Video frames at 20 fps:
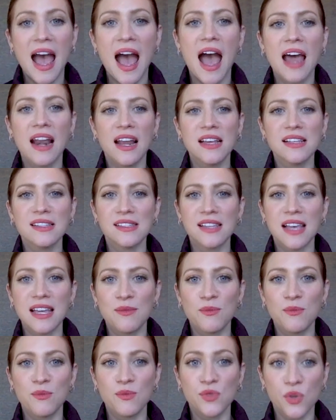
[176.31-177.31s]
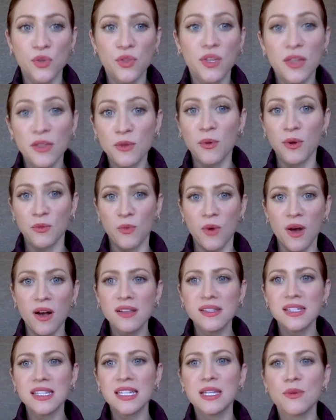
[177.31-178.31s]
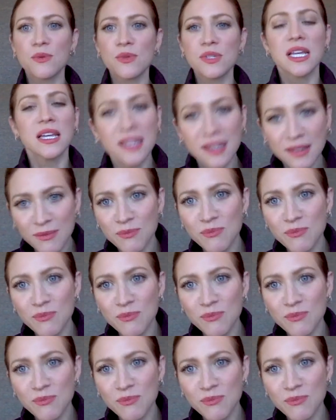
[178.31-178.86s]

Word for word: And I said, so the other one was? And he was like,